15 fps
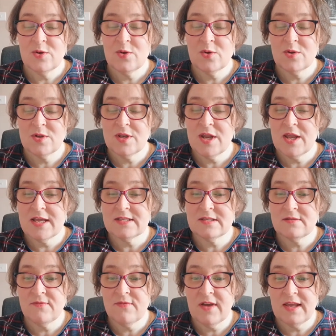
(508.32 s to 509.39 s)

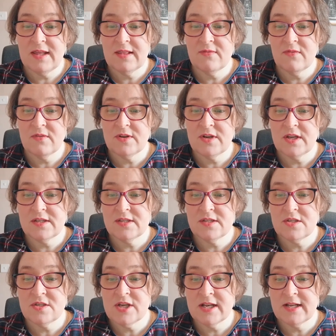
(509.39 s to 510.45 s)
goodness,
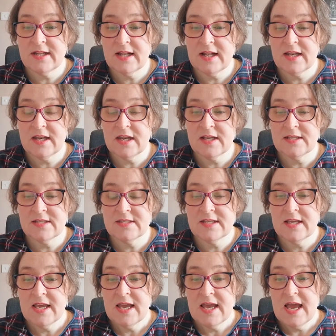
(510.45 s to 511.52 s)
faithfulness, gentleness,
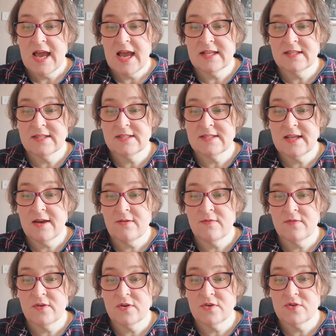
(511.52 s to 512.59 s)
and
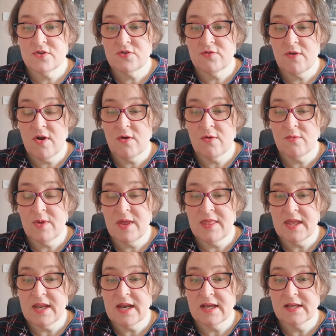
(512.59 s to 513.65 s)
self-control
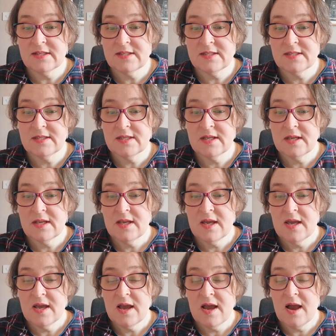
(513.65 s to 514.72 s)
within us.
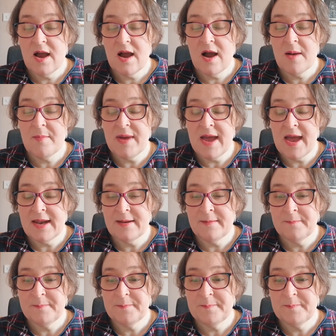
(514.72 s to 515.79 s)

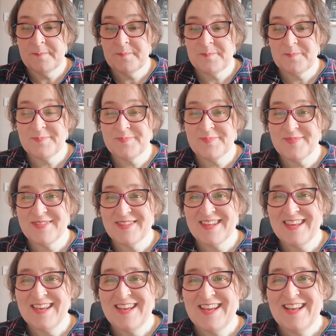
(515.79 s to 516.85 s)
Amen.
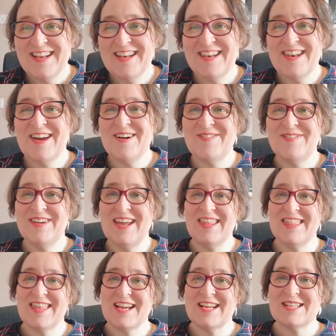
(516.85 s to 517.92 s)
Lovely.
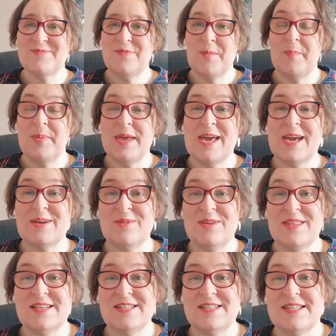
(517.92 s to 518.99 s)
Thanks for being
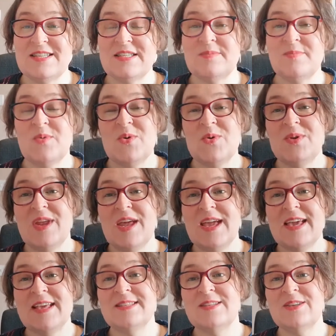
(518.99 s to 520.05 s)
with us this
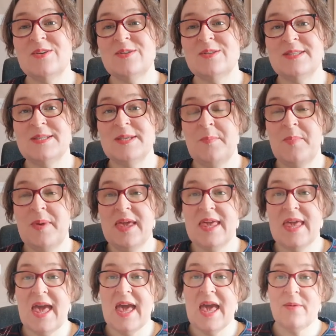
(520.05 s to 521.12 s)
morning. It's good to be
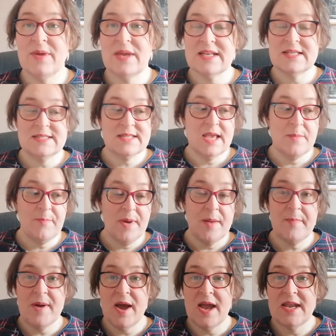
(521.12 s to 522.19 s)
here. We're going to say
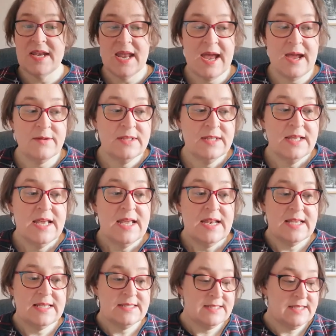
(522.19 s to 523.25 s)
bye-bye now.
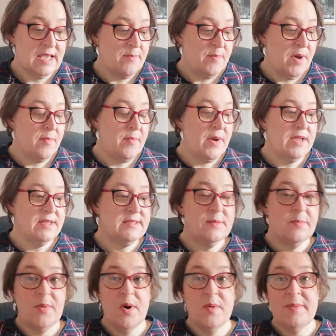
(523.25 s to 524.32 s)
Let's say bye-bye
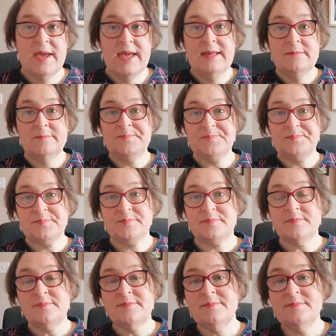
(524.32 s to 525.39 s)
to Bobby.
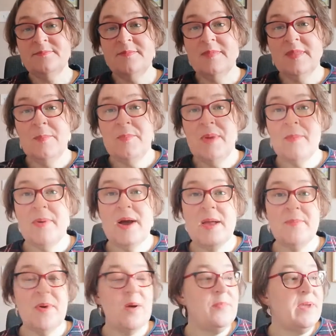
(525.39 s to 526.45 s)

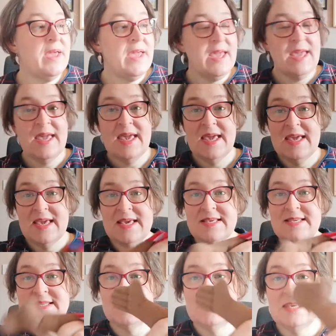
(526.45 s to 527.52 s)
Bye-bye,
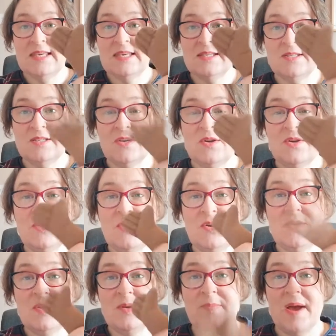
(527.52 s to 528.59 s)
Bobby. See you
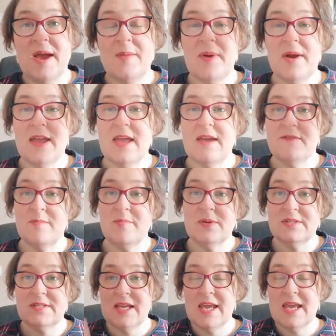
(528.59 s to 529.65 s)
soon. Bye-bye,
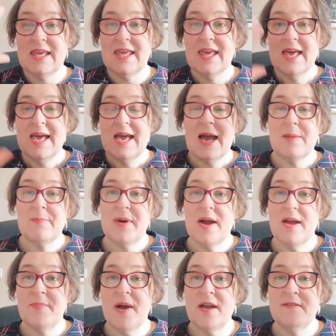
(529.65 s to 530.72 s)
everybody. And
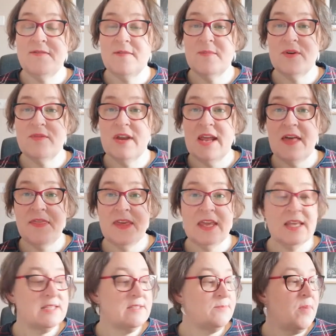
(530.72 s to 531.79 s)
bye-bye for Marie. I
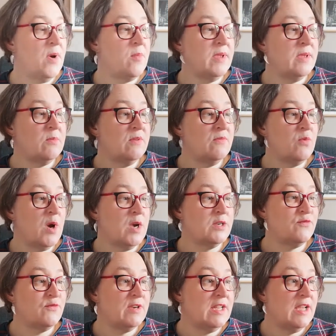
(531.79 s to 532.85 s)
think, Bobby, we've
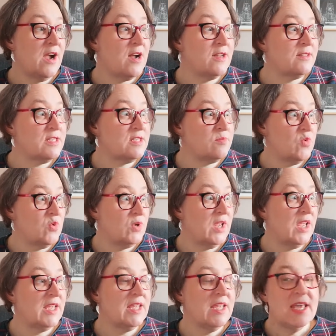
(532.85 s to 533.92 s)
worked really hard this
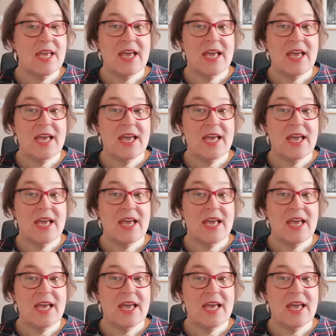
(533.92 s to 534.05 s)
morning,